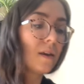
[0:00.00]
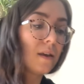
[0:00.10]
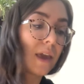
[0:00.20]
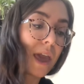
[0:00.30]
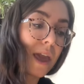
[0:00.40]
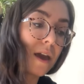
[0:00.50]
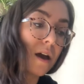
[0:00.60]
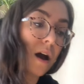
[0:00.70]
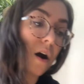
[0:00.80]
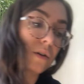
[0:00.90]
Okay,
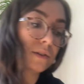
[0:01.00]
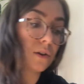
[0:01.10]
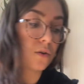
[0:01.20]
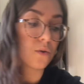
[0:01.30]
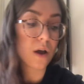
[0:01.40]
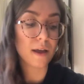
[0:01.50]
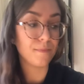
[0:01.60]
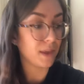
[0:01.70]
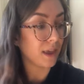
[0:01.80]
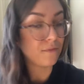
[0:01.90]
also,
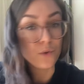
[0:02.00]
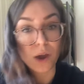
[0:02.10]
if you